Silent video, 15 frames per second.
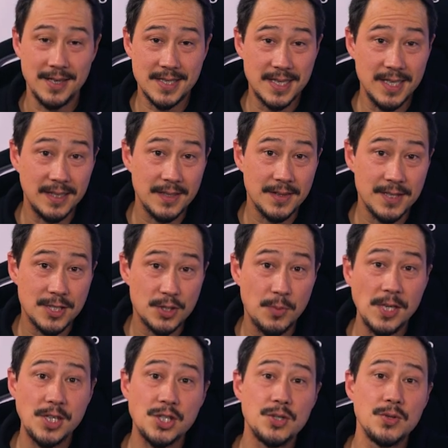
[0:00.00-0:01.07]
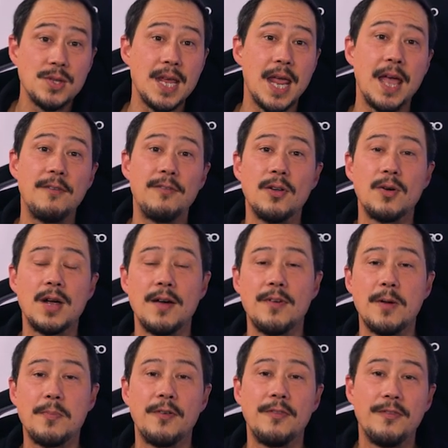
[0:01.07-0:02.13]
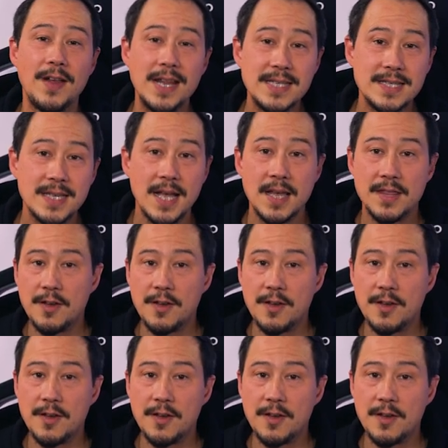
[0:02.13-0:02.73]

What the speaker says: Still, the switch to the airflow cover prevents